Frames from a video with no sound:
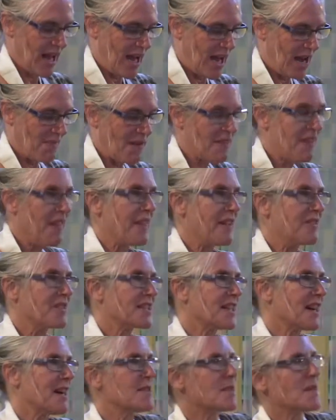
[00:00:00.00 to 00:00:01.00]
and then there are
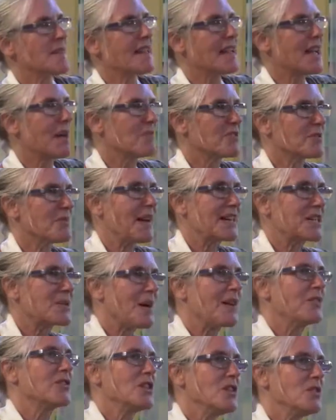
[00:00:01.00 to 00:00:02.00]
times when they come back to
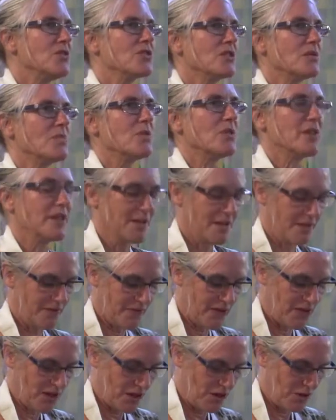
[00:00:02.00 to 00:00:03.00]
our usual point of
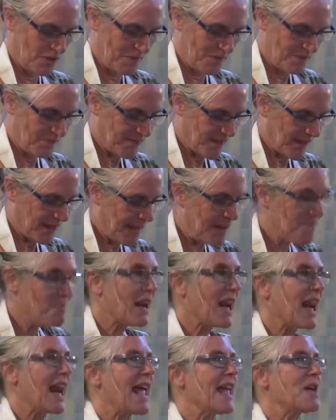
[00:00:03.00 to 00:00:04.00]
view. They
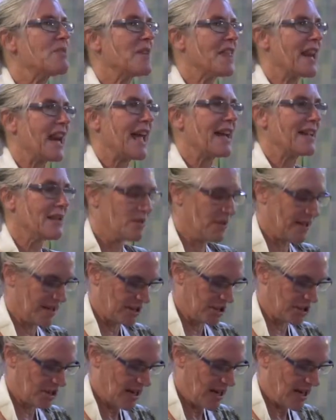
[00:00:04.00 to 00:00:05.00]
play with
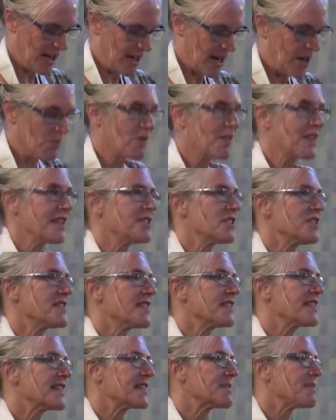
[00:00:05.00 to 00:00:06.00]
language. And what they do is
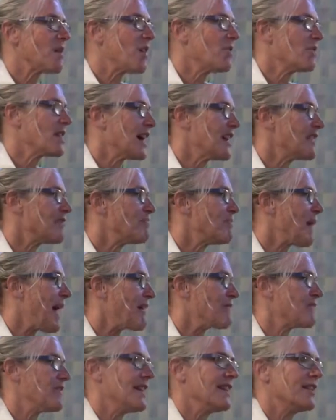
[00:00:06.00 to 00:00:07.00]
they set up a whole kind of
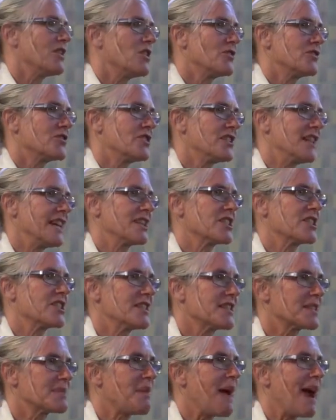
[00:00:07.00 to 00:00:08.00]
baffling
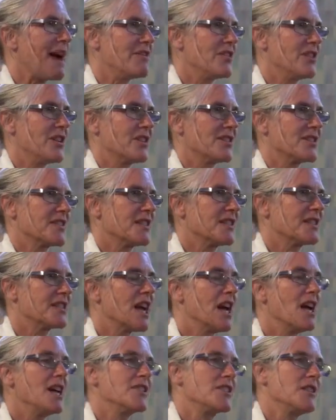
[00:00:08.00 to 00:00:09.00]
contradictions, paradoxes.
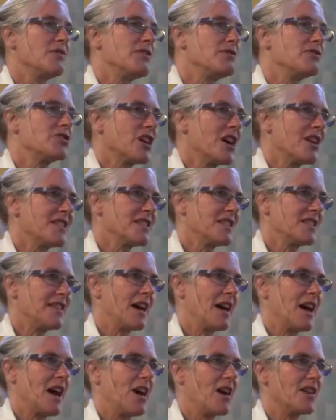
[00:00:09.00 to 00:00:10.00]
So if you've chanted
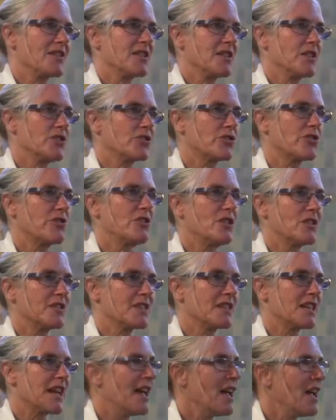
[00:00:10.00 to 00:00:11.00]
the Heart Sutra or looked
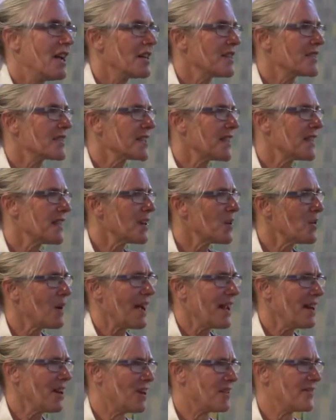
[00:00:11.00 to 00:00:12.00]
at it, you'll see that
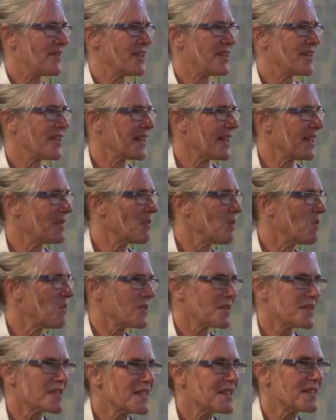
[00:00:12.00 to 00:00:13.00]
quite a lot of it you're thinking, well,
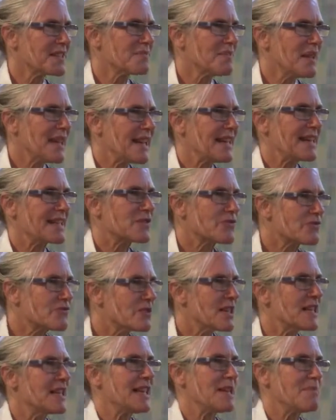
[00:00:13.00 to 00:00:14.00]
what does this mean? It's
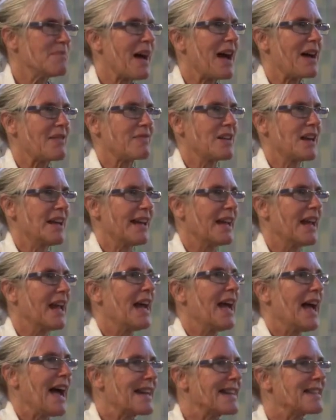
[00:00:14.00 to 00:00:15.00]
really baffling.
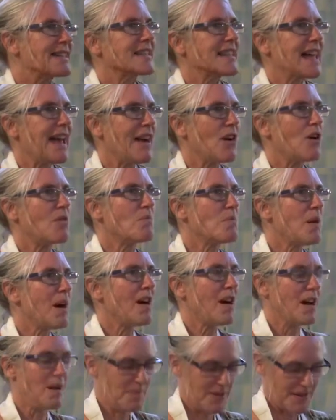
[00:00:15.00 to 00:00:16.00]
And it's there on
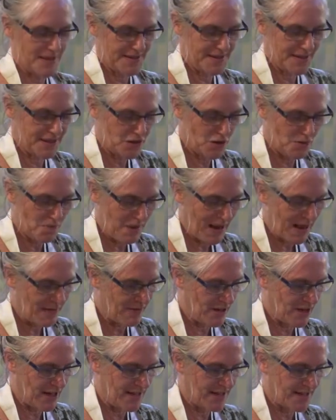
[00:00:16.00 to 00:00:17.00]
purpose to
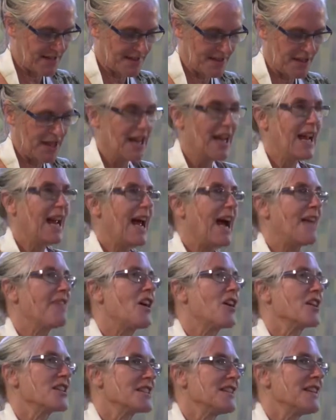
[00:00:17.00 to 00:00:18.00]
baffle us. And
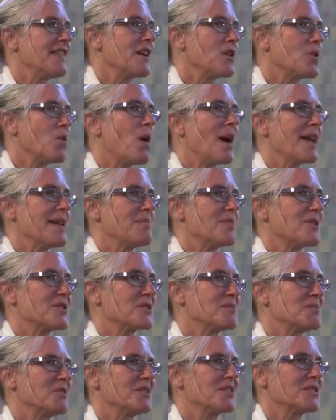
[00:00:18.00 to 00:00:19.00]
they're quite
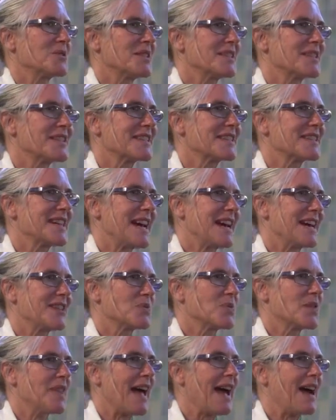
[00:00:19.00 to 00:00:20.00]
impossible to
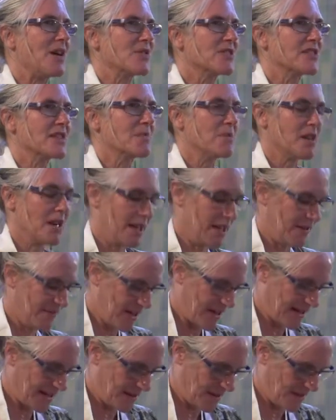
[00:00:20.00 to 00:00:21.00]
understand without some kind
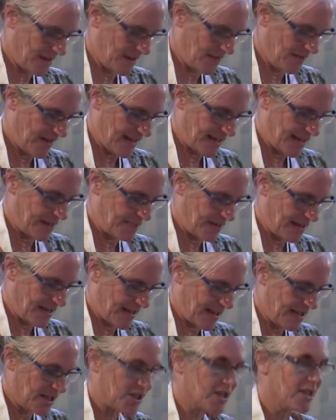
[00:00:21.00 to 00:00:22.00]
of
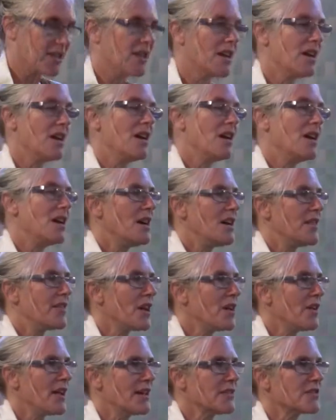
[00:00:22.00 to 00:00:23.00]
explanation.
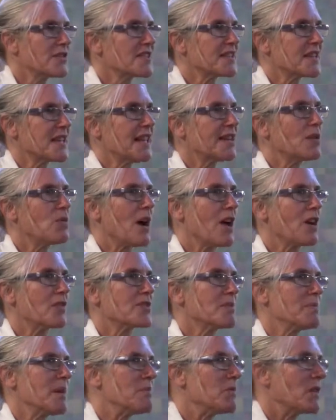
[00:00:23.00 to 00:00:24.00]
Though interestingly, quite
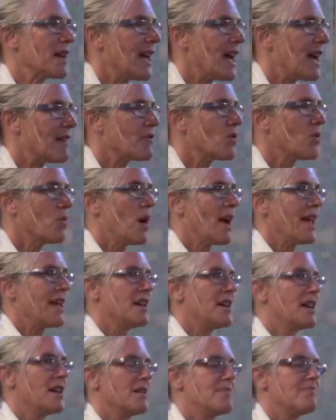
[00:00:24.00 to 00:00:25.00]
often people can have quite
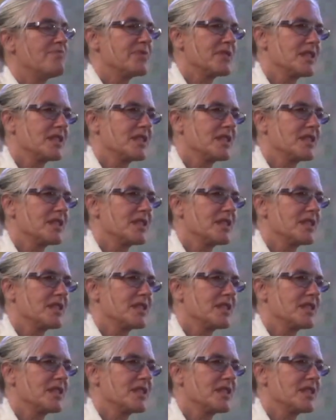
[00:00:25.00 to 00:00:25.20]
an